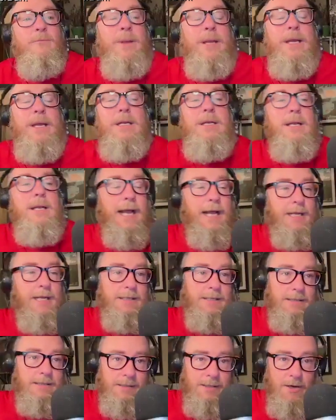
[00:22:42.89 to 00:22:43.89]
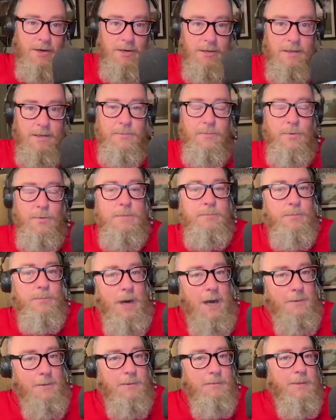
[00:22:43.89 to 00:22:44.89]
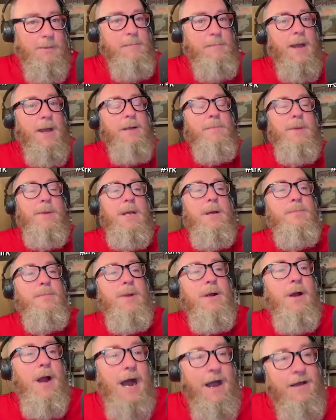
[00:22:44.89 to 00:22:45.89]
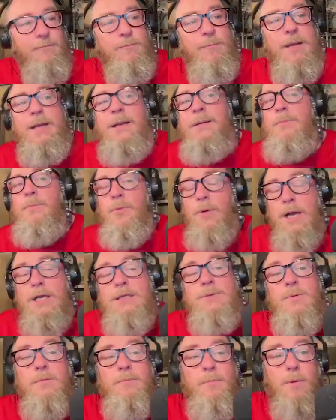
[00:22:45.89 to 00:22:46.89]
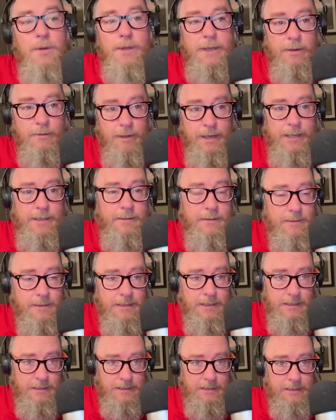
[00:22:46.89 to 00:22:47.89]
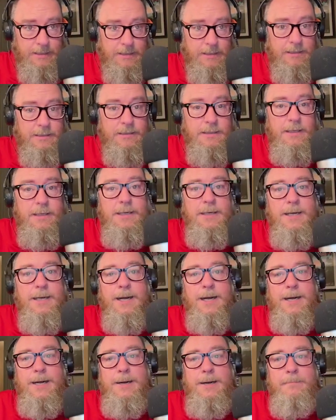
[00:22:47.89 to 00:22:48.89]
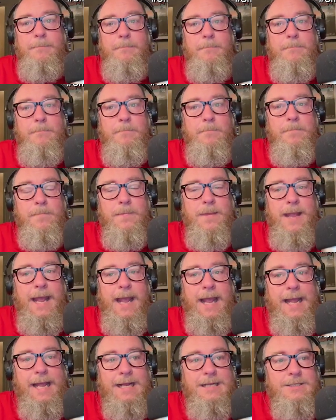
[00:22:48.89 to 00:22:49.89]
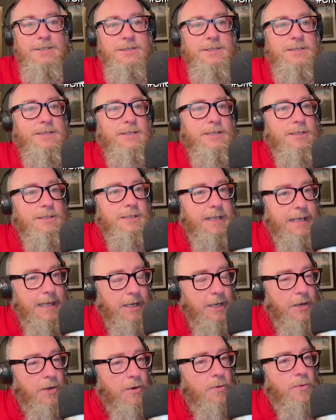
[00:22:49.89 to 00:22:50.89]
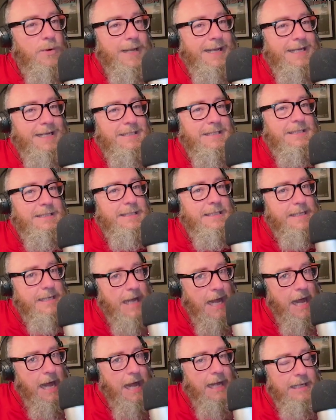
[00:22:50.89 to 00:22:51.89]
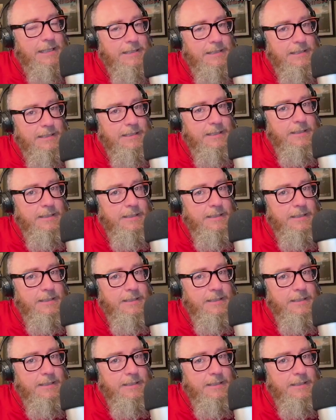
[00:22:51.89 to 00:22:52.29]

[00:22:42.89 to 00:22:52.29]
been, and Carla would probably back me up here. I've been impressed with Bowling Green this season. And Toledo is not